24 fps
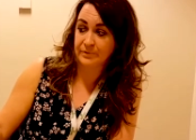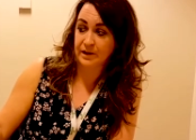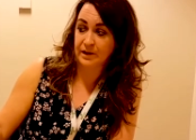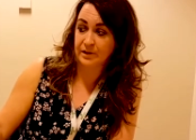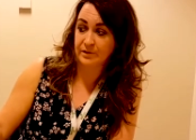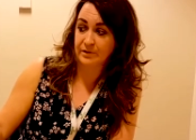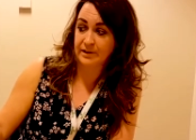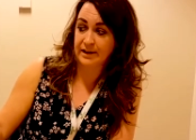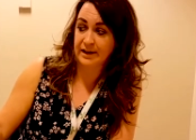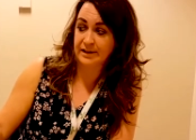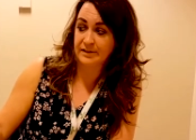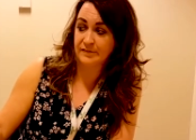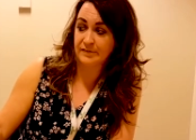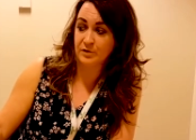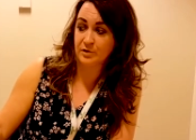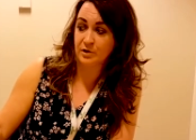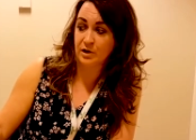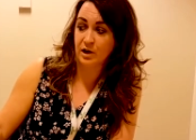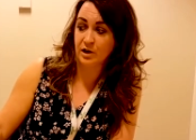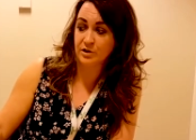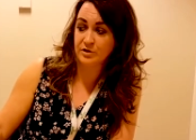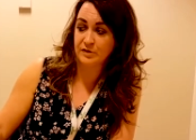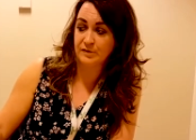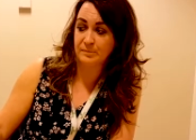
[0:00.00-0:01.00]
Okay, so you
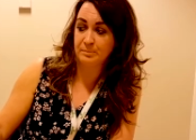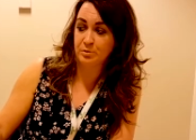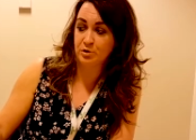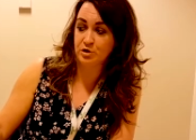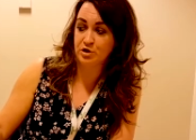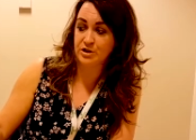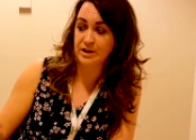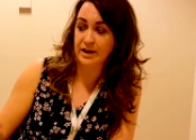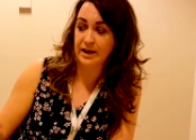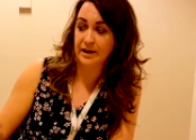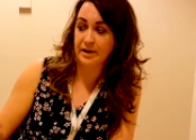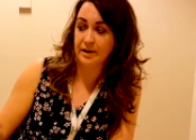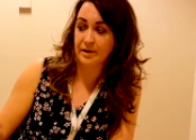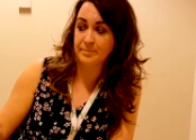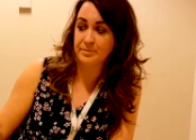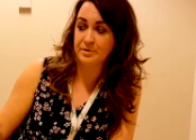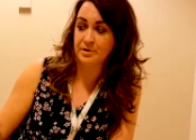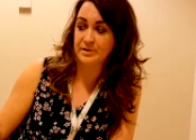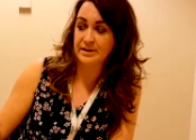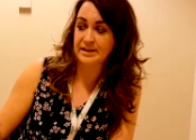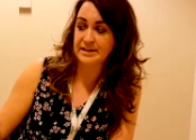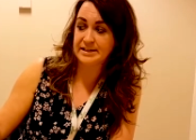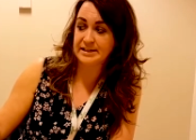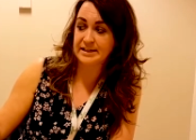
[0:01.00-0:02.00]
can't just push it up,
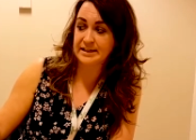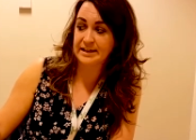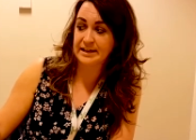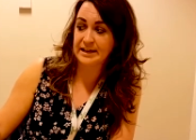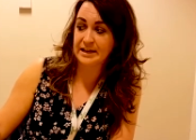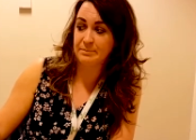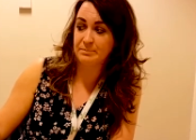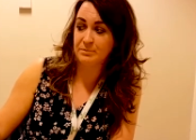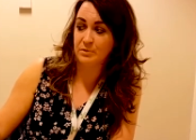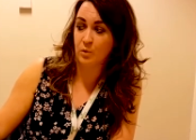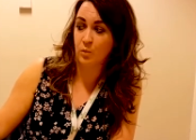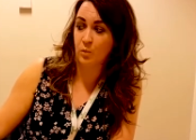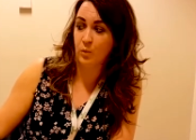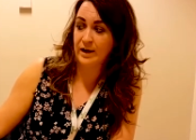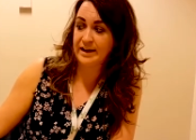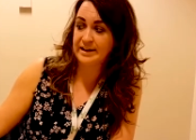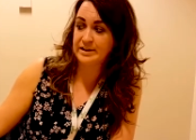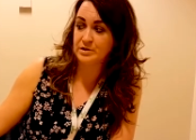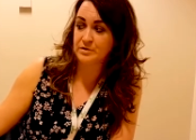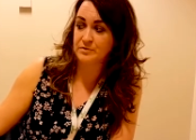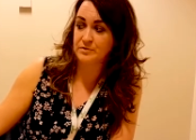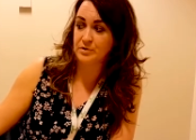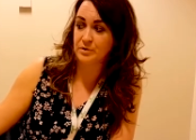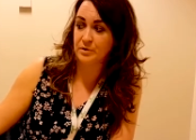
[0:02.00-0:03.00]
you need to keep the
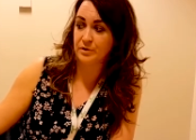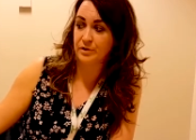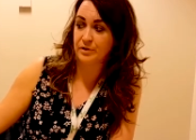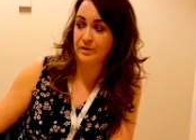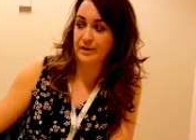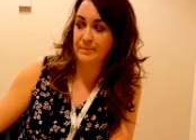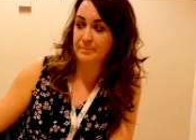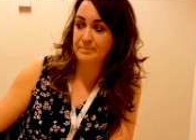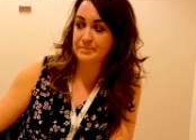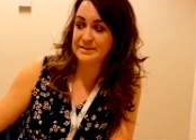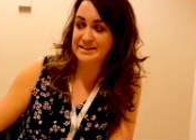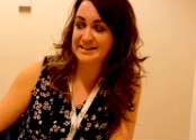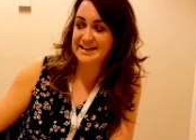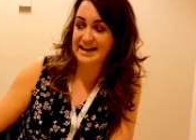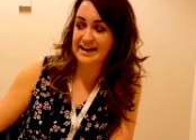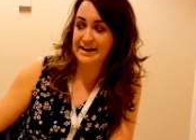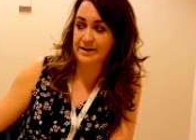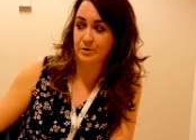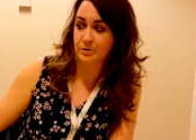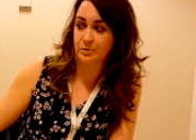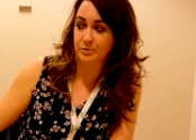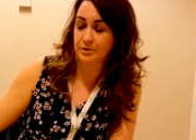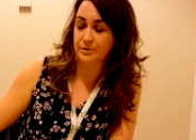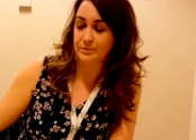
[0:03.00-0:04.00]
weight of your thumb
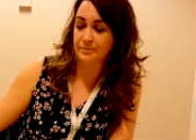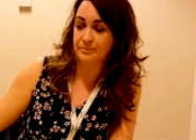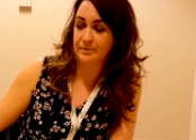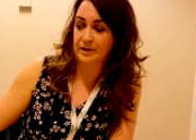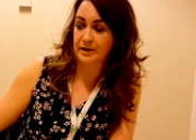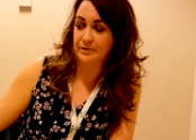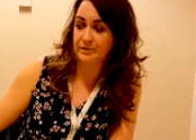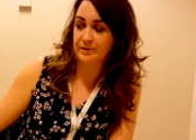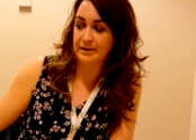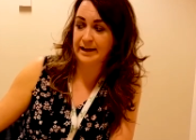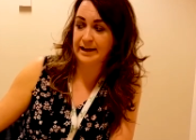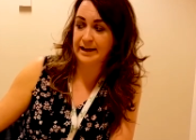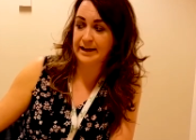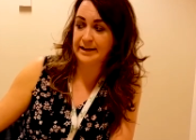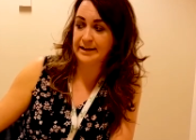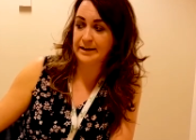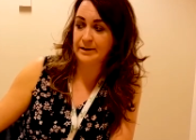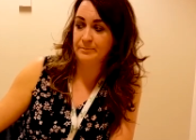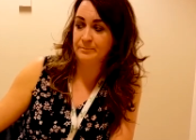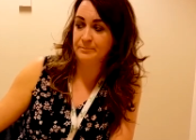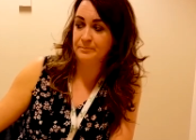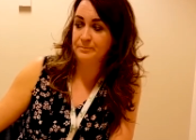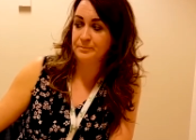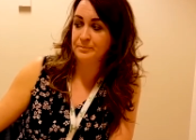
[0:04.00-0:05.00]
down, okay?
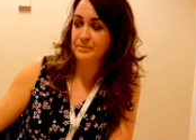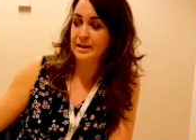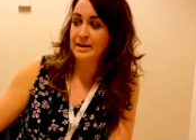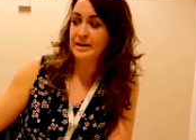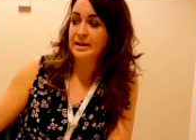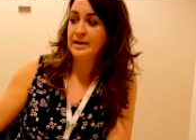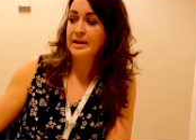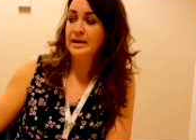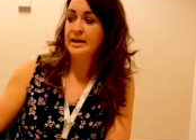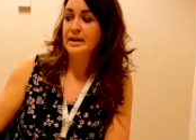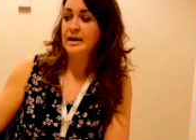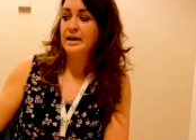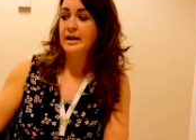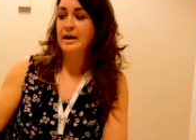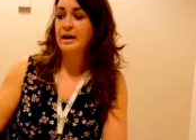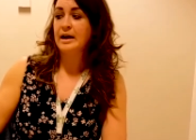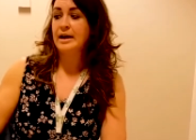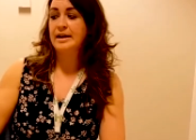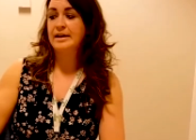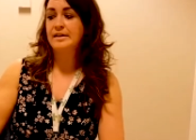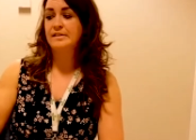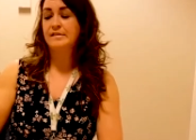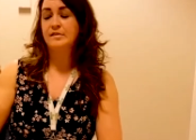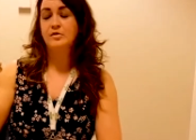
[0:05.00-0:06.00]

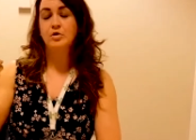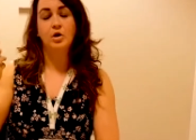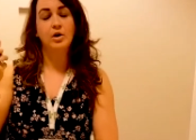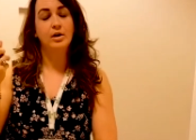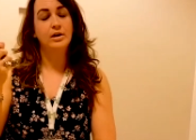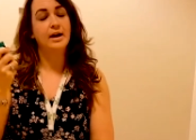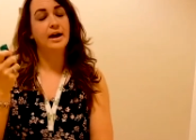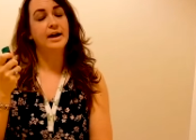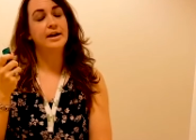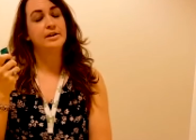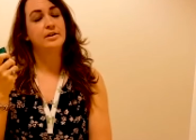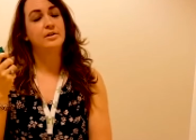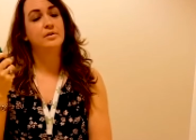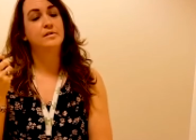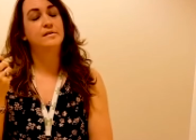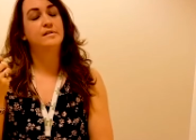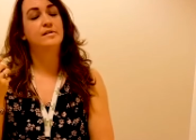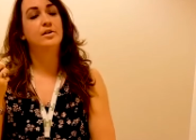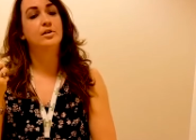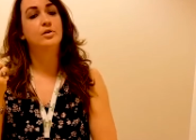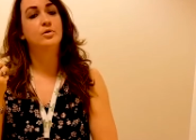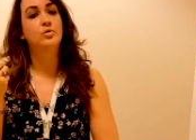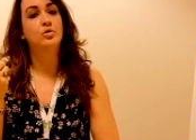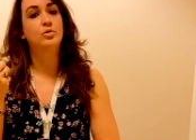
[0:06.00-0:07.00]
It's not like
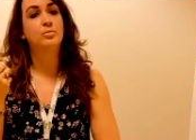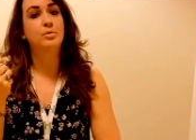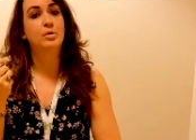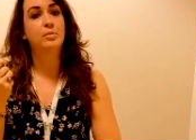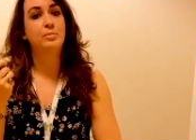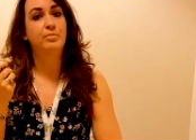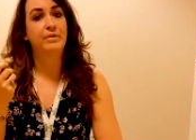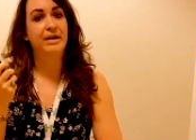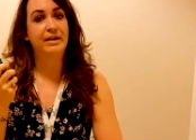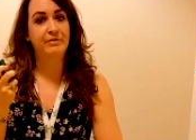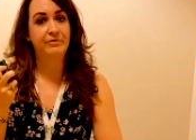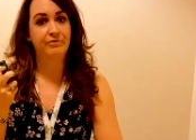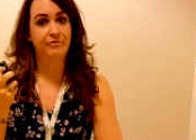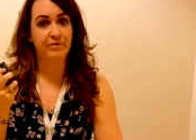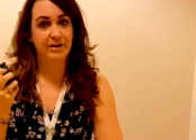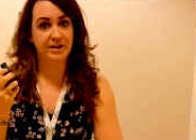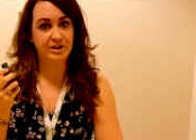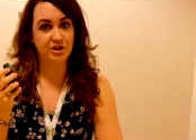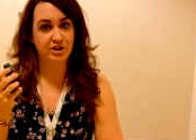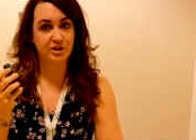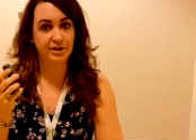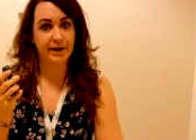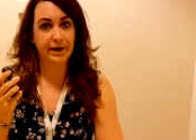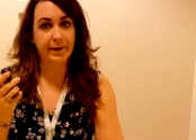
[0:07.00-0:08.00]
using a normal breath
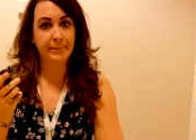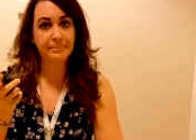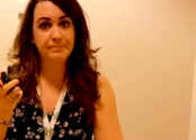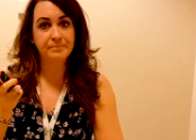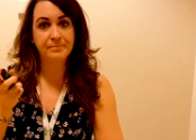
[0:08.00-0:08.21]
freshener.